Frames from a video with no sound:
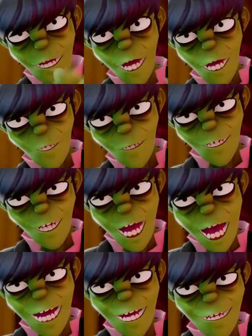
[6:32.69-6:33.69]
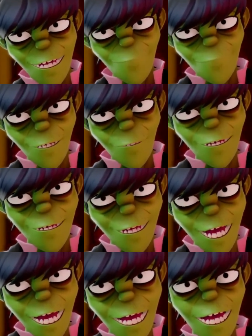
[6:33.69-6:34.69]
know, the tired
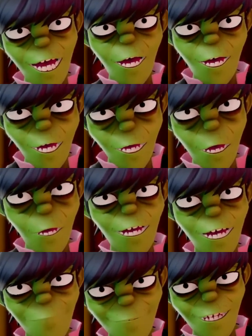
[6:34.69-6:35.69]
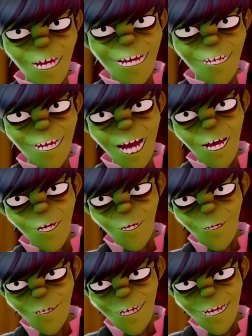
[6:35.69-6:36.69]
influencer. Gotta press
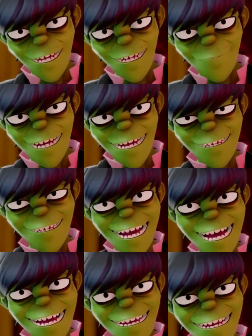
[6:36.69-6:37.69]
on. You know what I mean? Is that?